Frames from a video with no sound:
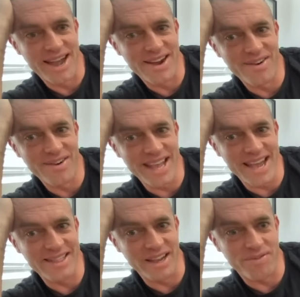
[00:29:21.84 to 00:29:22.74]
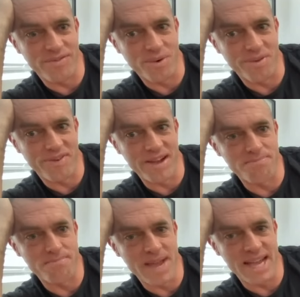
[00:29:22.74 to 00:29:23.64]
I already had like four or
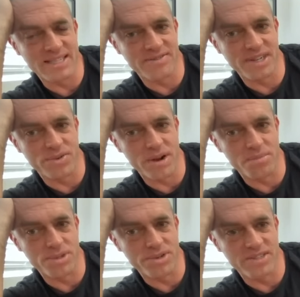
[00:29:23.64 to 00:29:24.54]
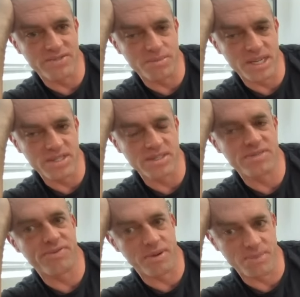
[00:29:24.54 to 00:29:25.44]
five massive, incredible transformations
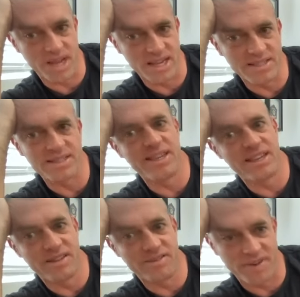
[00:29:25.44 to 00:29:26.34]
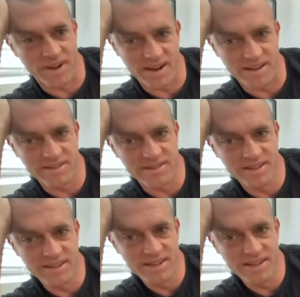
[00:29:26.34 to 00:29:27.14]
from guys in the firehouse.